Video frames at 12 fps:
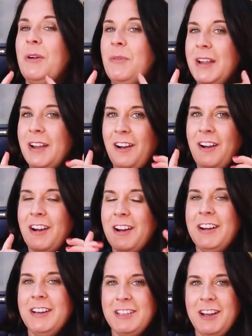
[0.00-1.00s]
But we
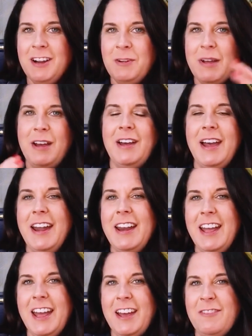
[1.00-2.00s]
are going to talk about how
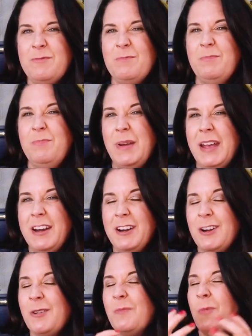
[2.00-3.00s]
to have
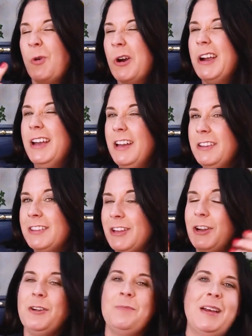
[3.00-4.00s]
better, more
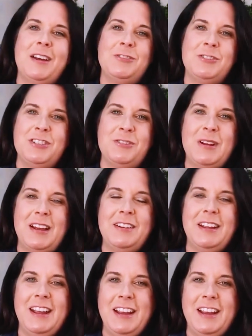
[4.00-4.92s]
healthier boundaries around